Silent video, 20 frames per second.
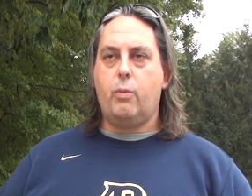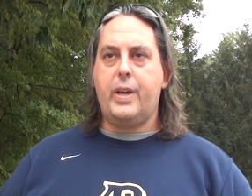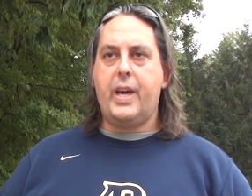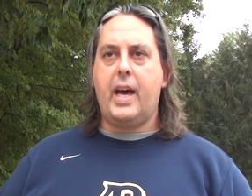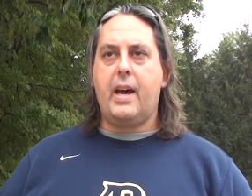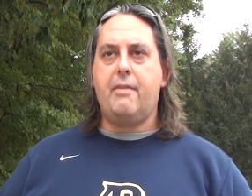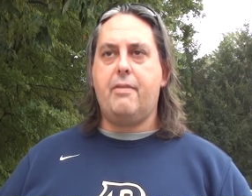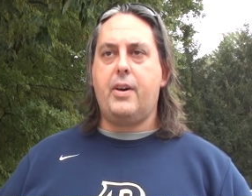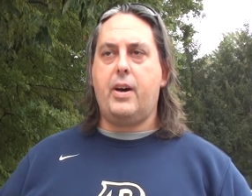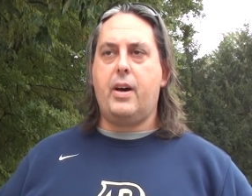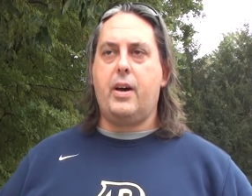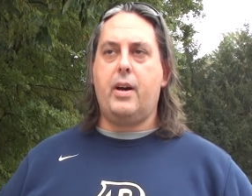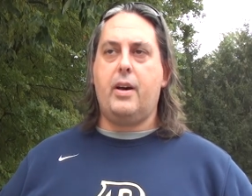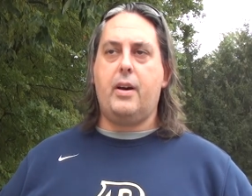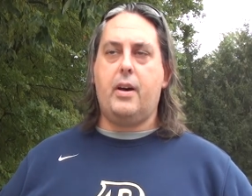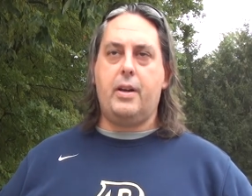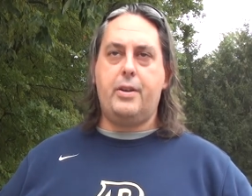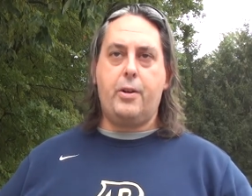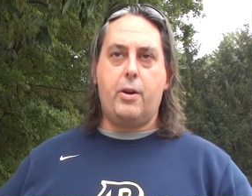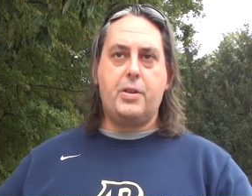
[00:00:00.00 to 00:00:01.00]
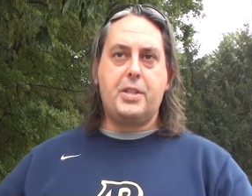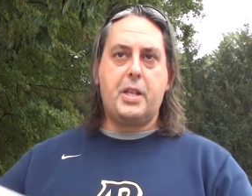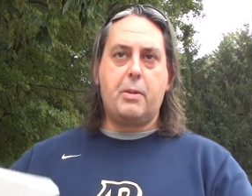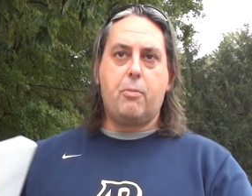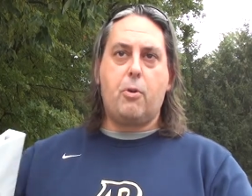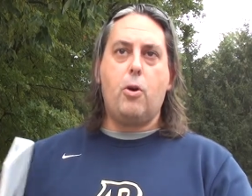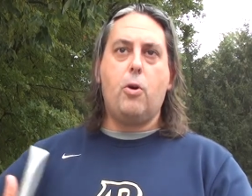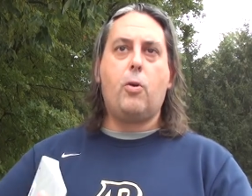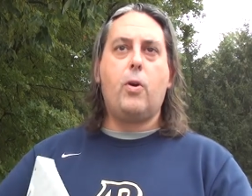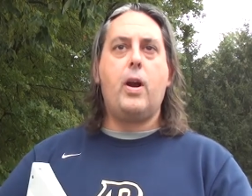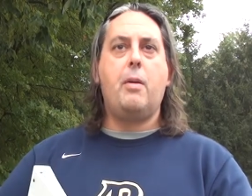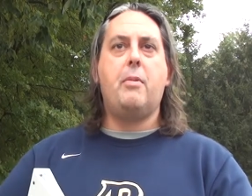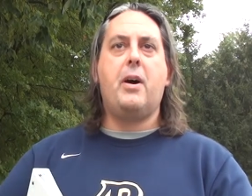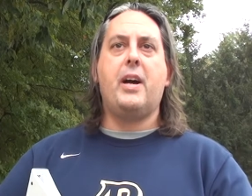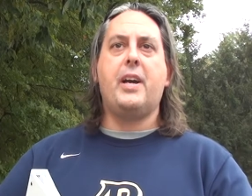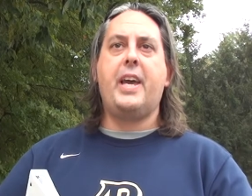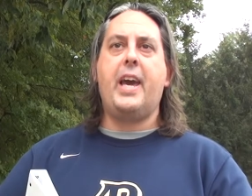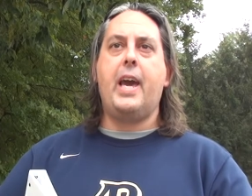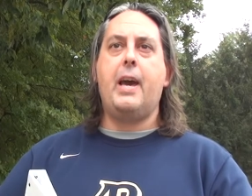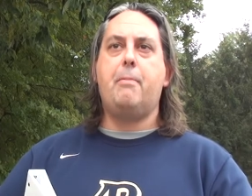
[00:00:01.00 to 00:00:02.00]
We have a, a nursing program
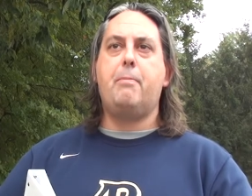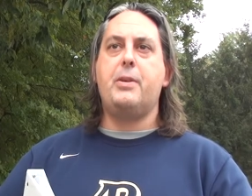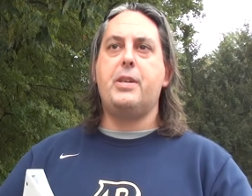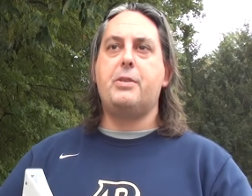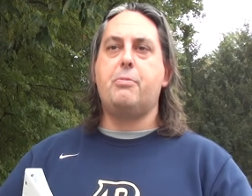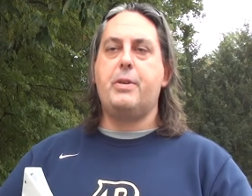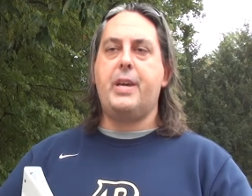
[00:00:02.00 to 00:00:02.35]
on campus.